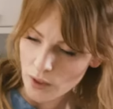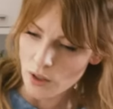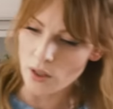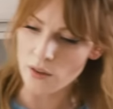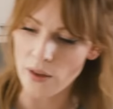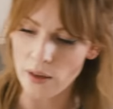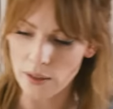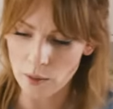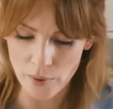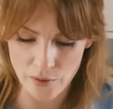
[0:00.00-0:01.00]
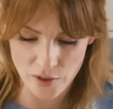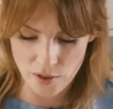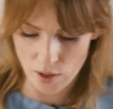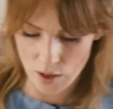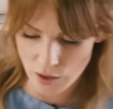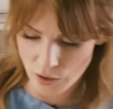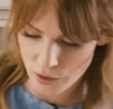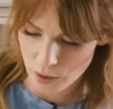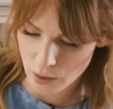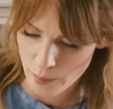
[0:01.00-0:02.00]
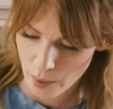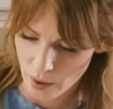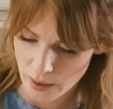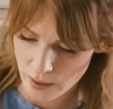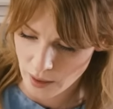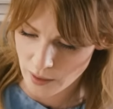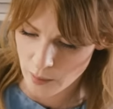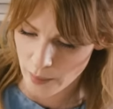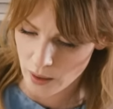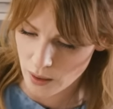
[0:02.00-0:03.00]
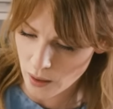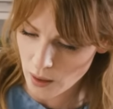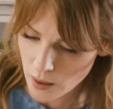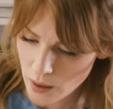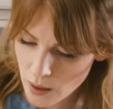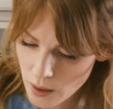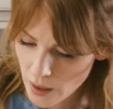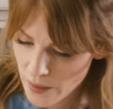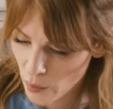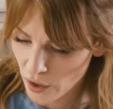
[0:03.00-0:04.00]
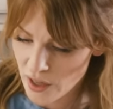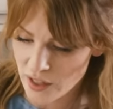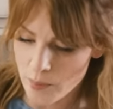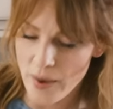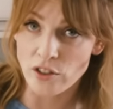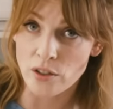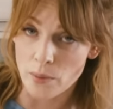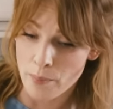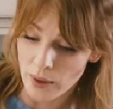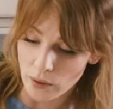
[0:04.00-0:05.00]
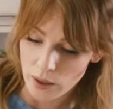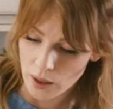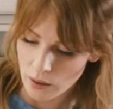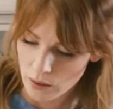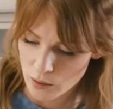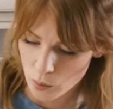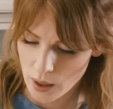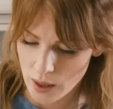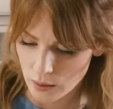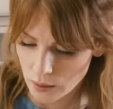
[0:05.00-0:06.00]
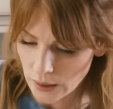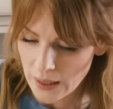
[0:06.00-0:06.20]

And you can give that a little bit of a stir just to combine things a bit. And then we're going to need to measure some milk in as well.